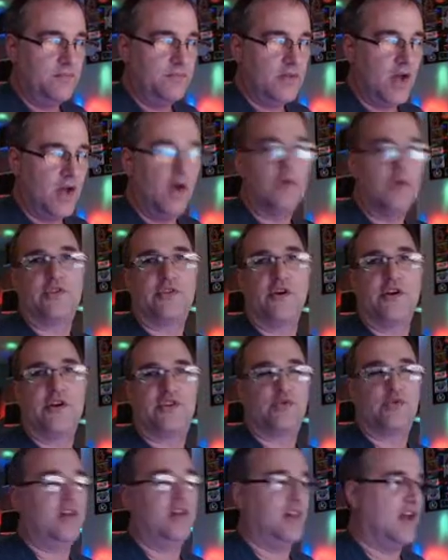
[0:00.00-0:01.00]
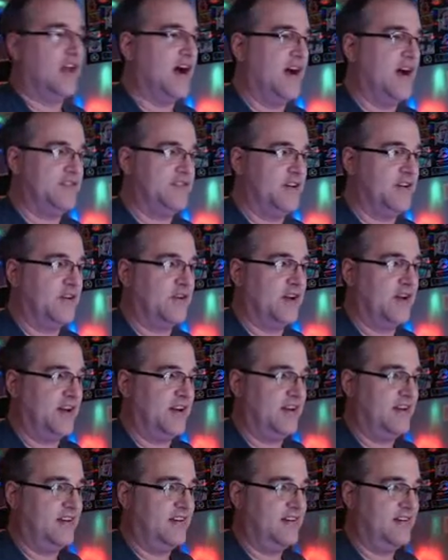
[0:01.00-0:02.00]
Oh, sorry, 20 lives. Okay,
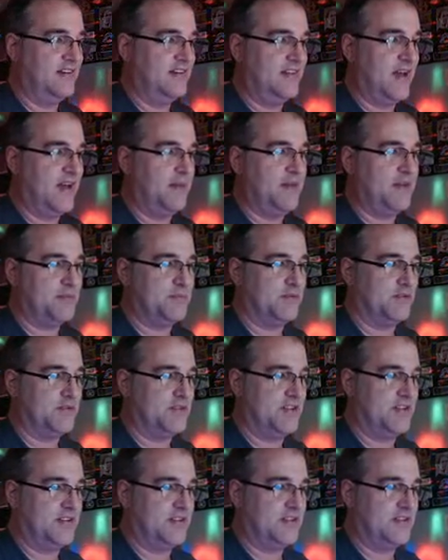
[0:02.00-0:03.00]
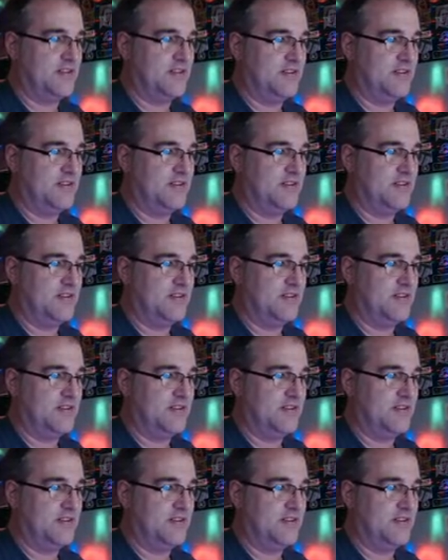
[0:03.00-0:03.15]
that makes more sense.